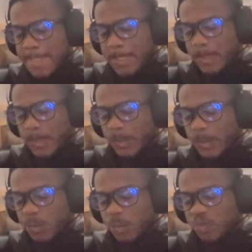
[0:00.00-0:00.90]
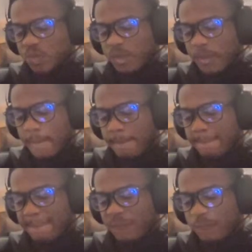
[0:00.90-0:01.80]
All right. Y'all want to go to
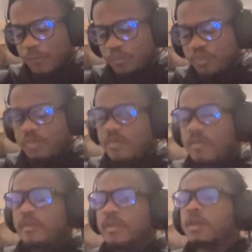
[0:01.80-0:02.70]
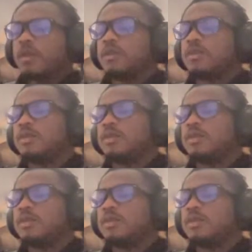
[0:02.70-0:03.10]
the next trade or wait?